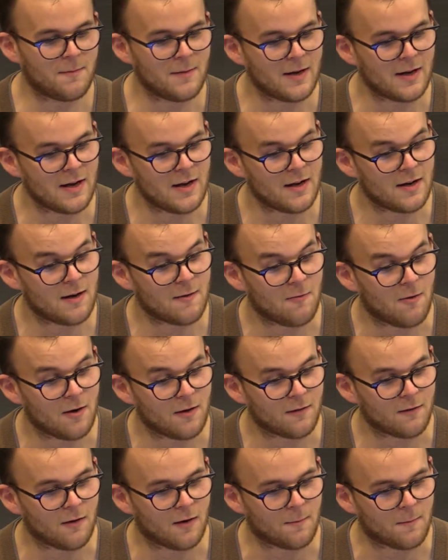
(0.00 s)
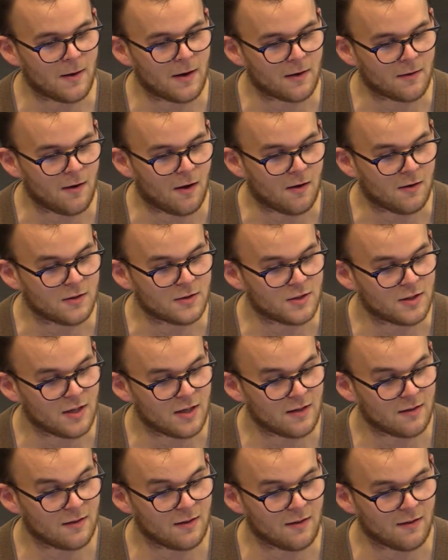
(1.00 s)
I begin, I want to start by
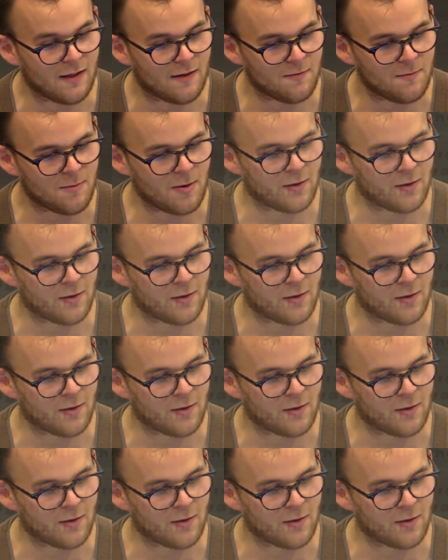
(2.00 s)
acknowledging the 11